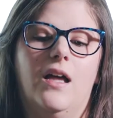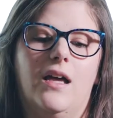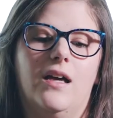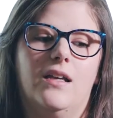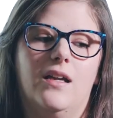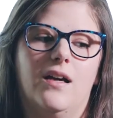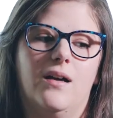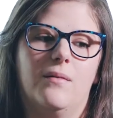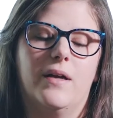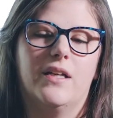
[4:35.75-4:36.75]
and
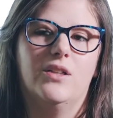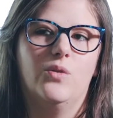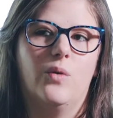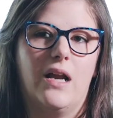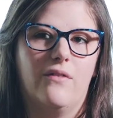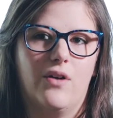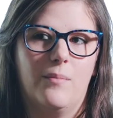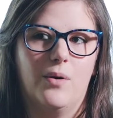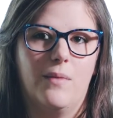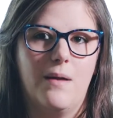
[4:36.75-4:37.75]
I can do whatever I
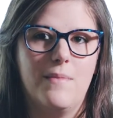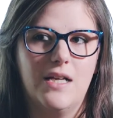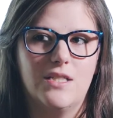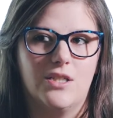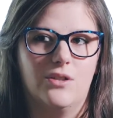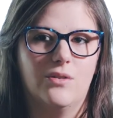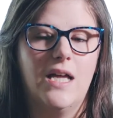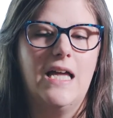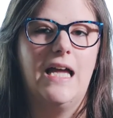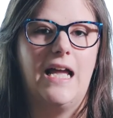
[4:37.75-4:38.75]
put my mind to.
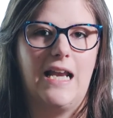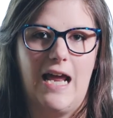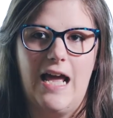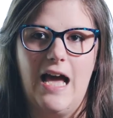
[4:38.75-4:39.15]
And I